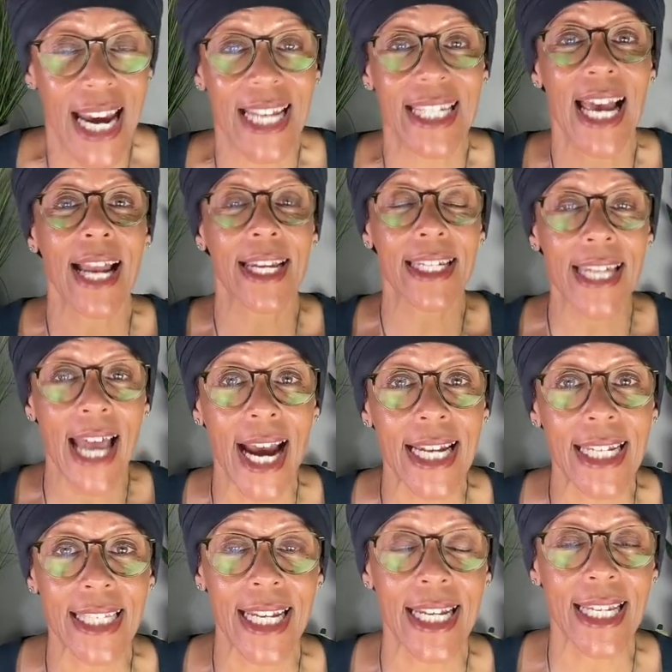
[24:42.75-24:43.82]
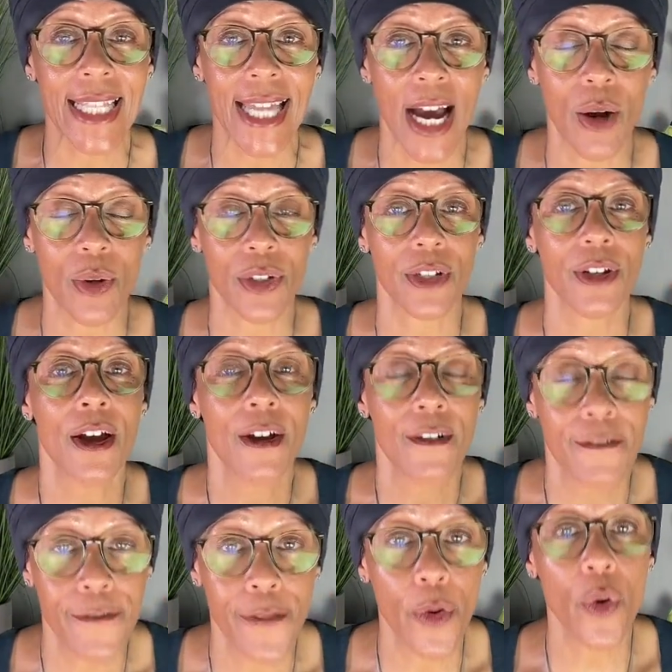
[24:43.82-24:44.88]
It's had
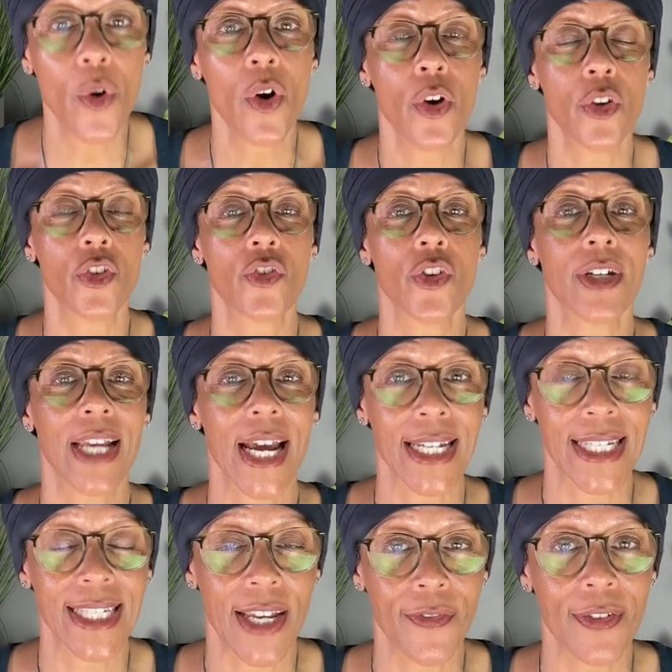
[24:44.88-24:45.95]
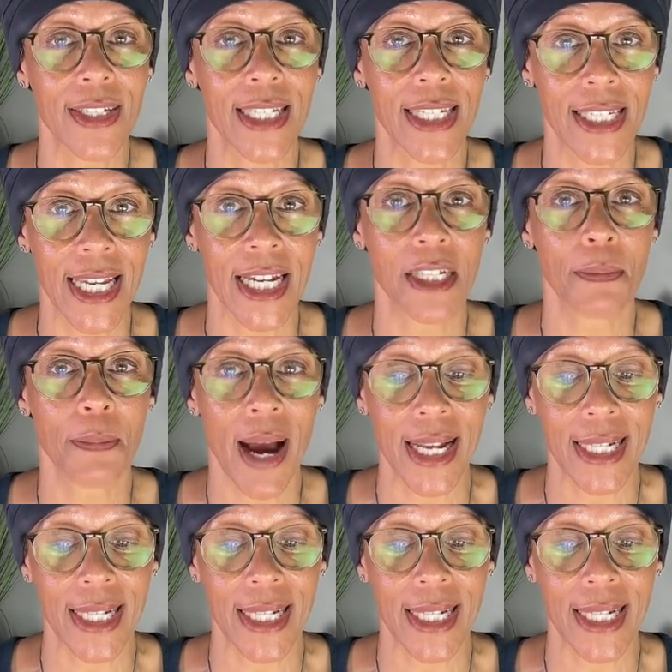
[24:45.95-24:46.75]
19,476